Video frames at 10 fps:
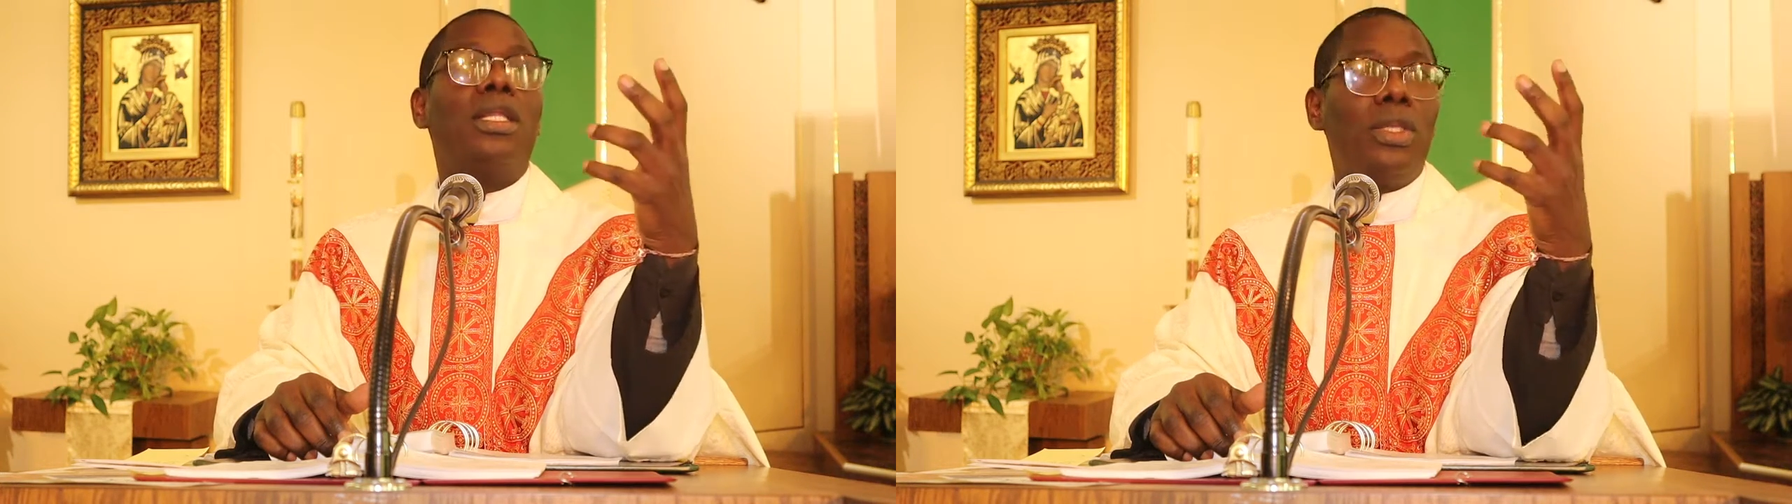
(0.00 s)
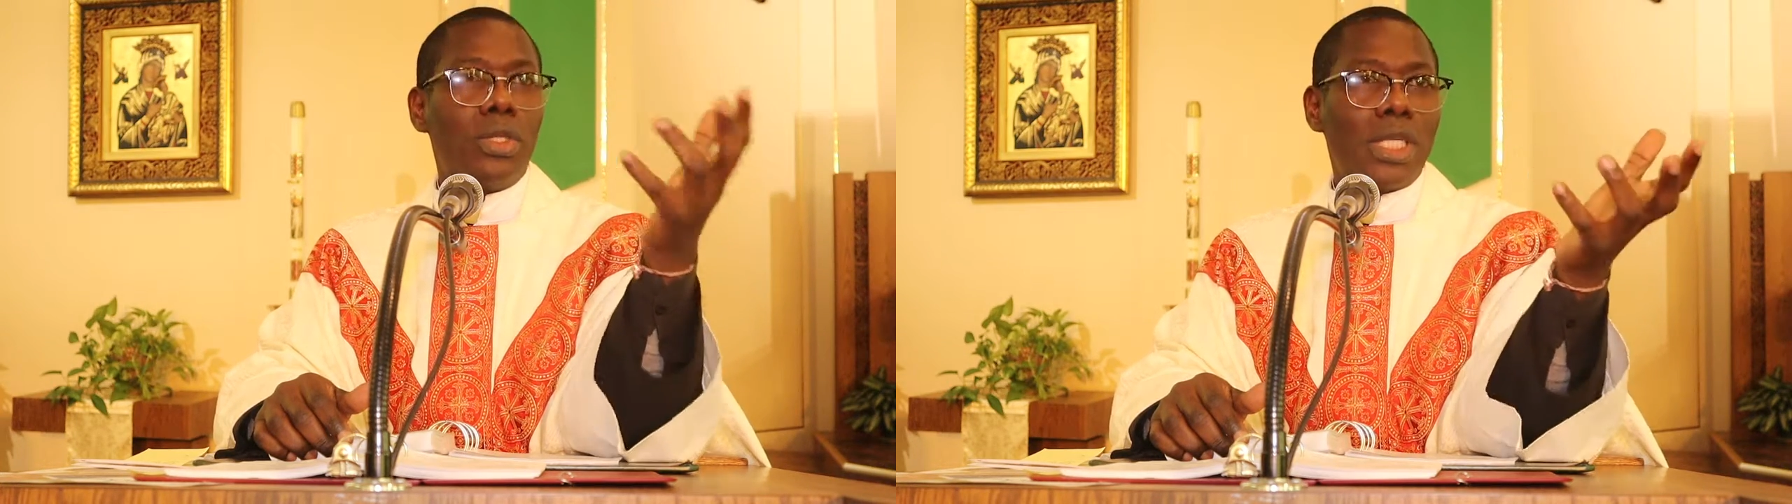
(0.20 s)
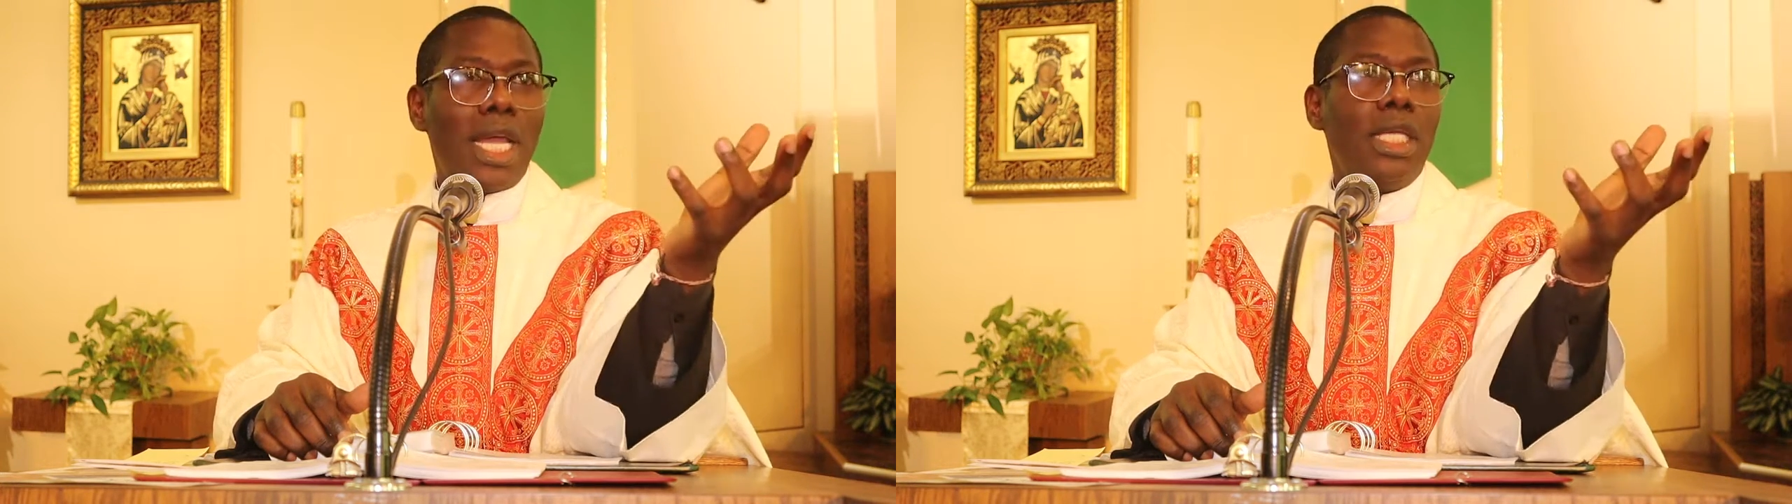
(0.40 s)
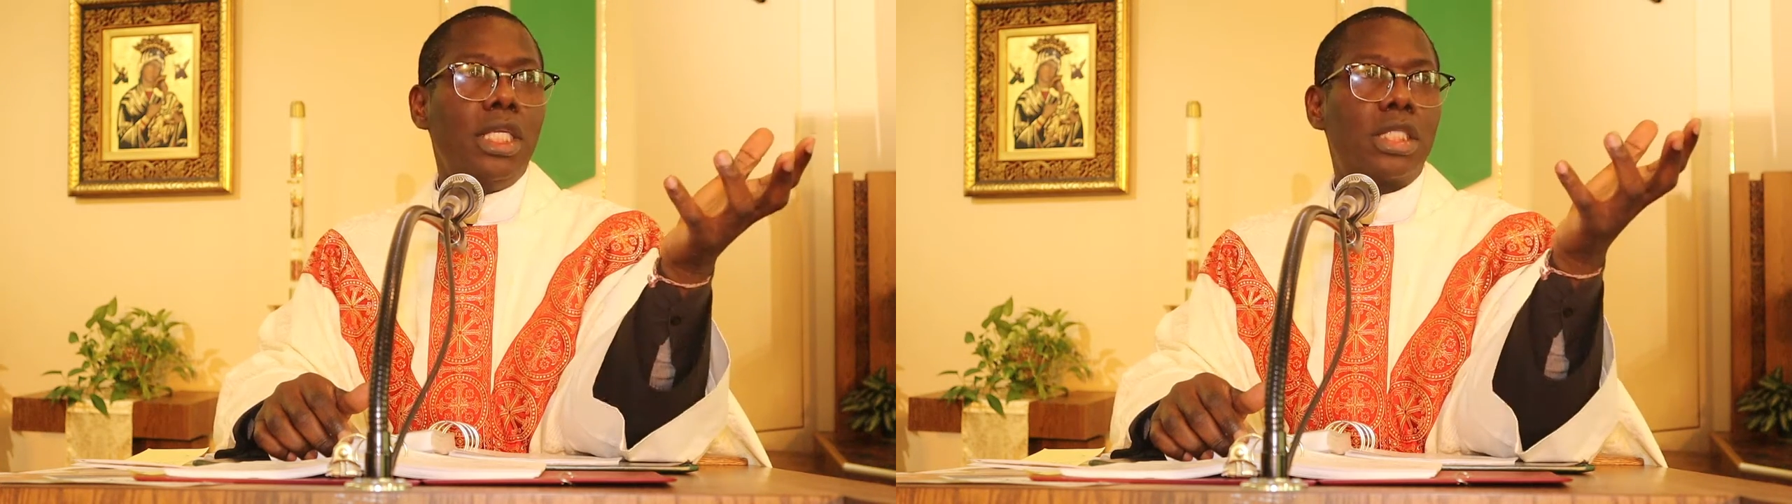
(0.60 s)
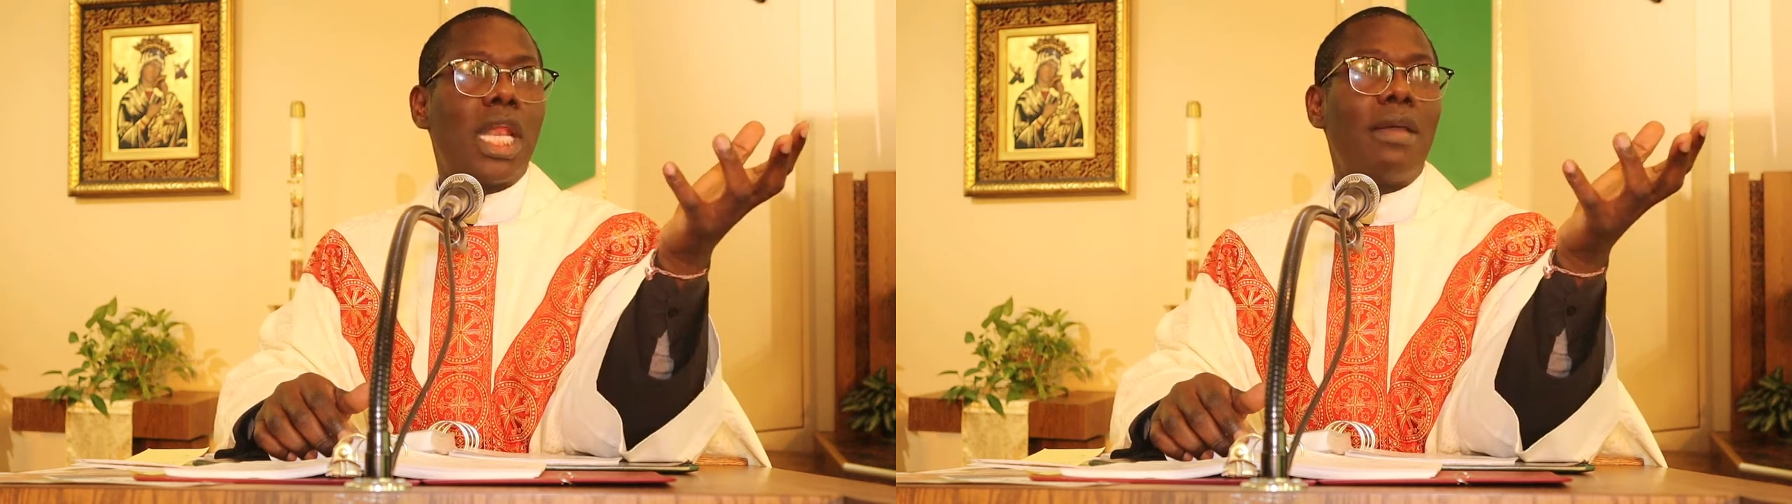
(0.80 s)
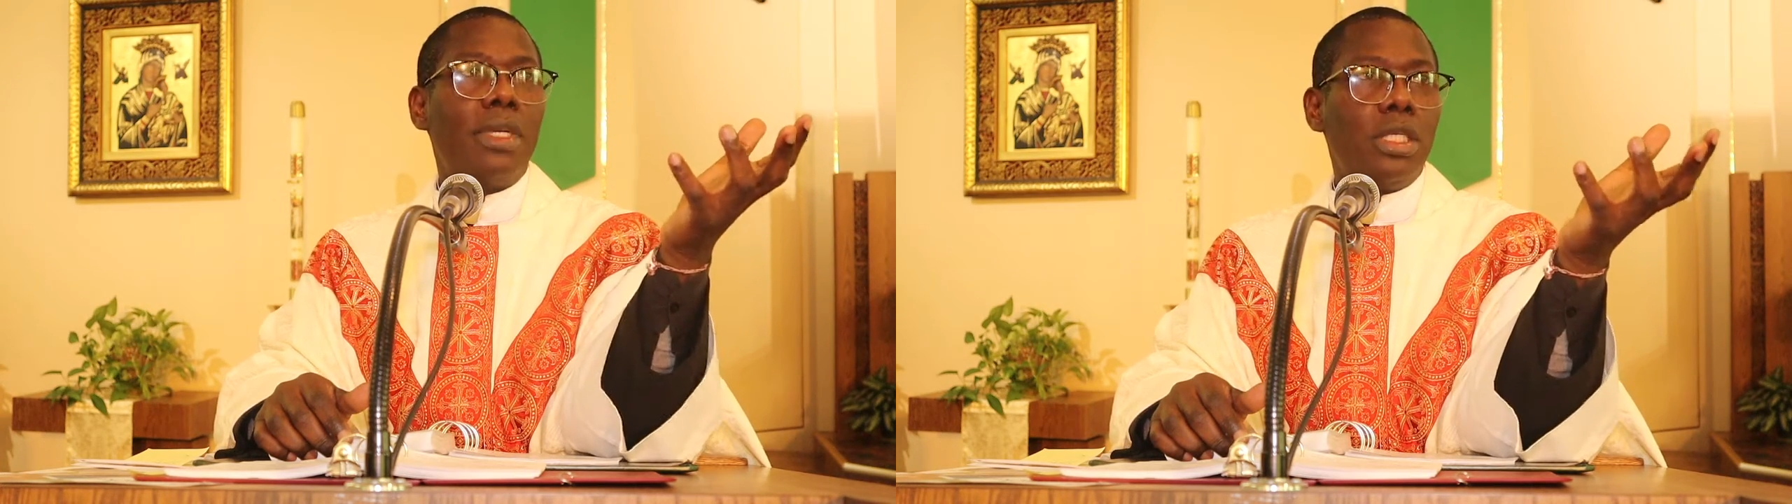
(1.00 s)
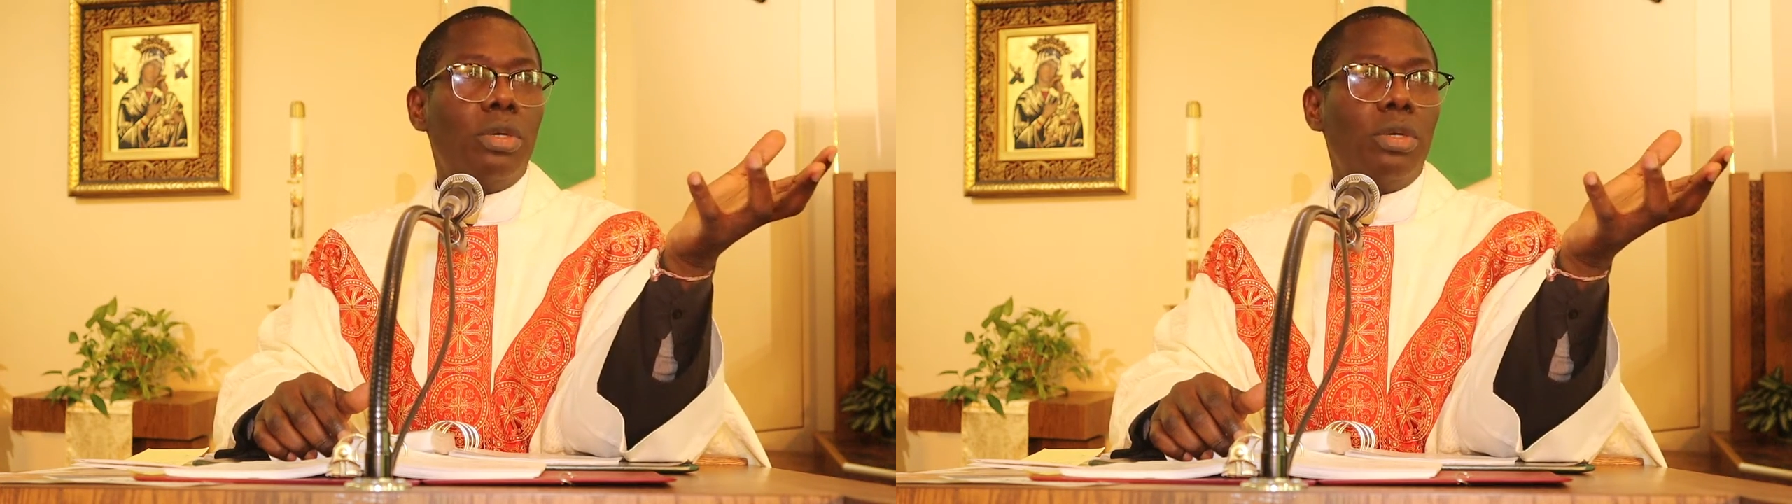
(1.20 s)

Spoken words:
Those are Islamic